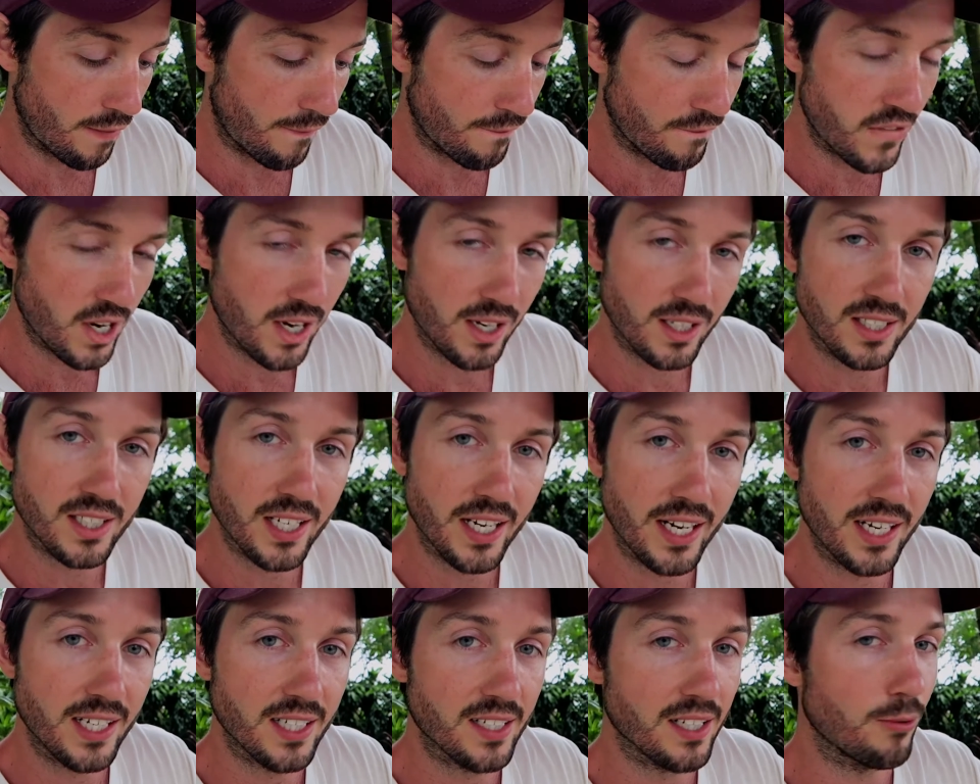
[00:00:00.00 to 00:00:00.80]
The first
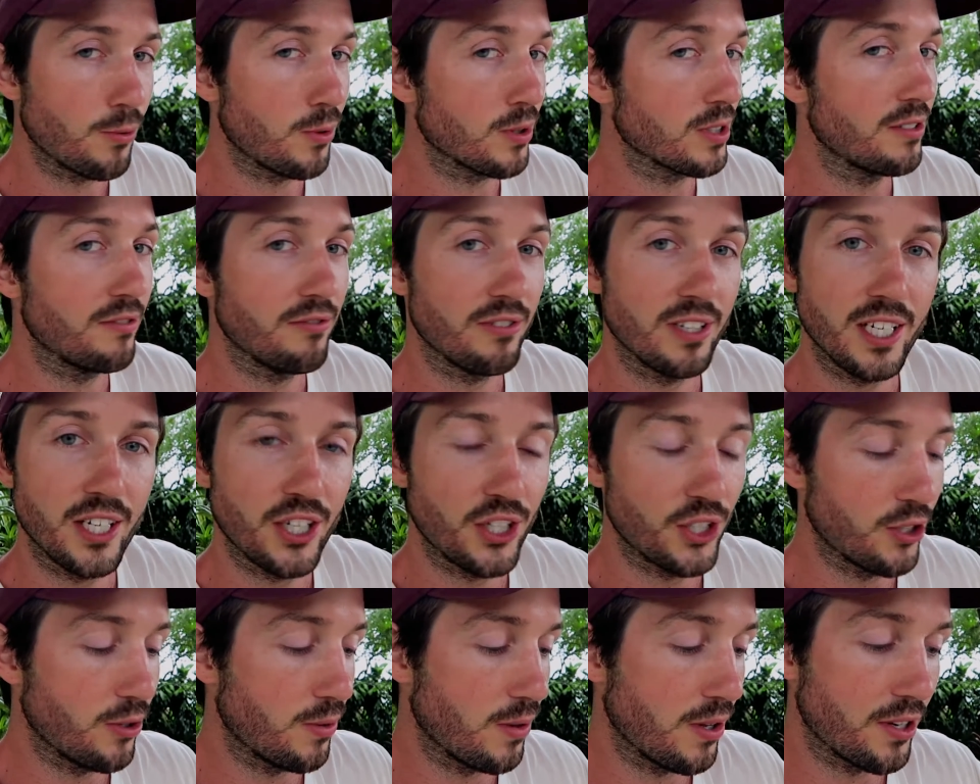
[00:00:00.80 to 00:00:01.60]
taste I wasn't really
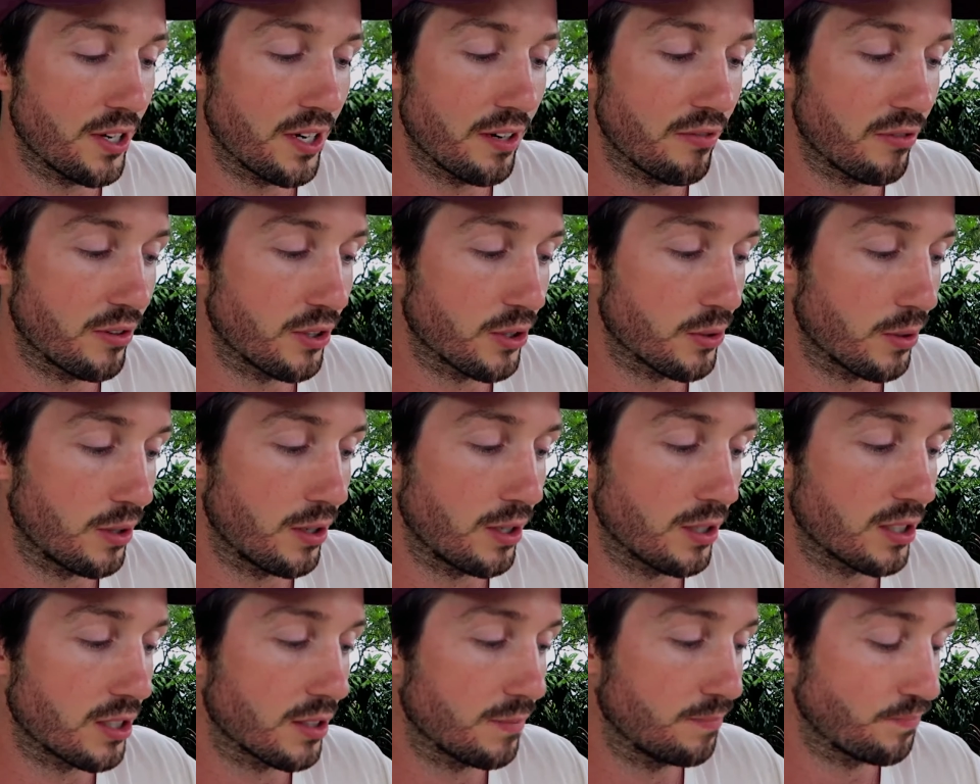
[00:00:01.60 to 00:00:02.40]
sure what the difference
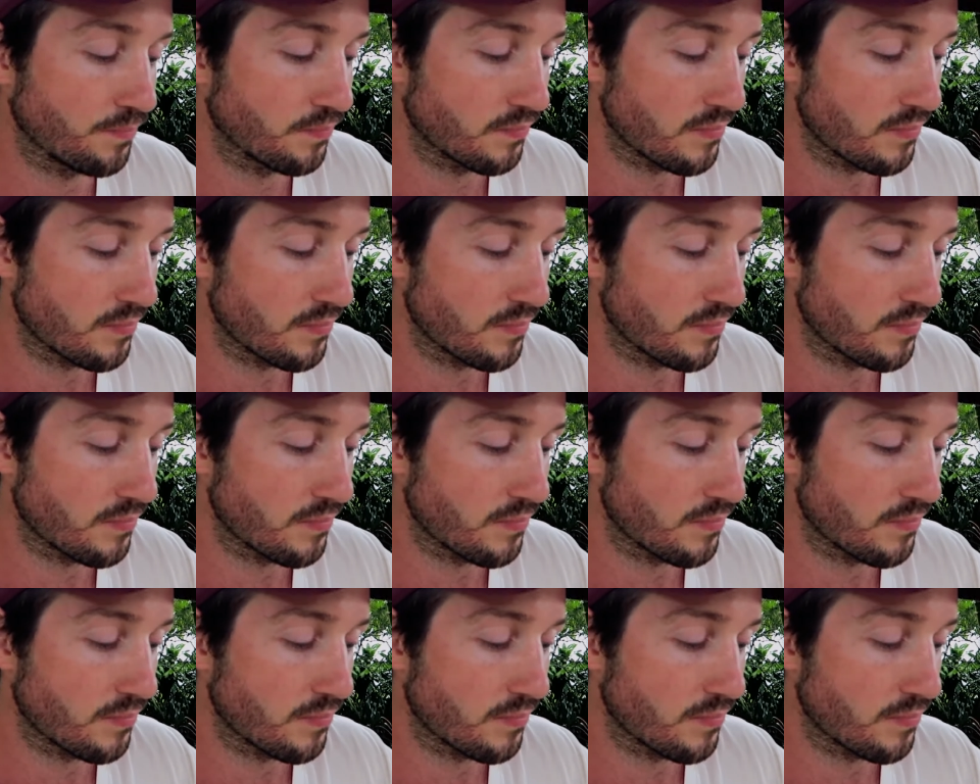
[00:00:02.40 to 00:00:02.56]
was.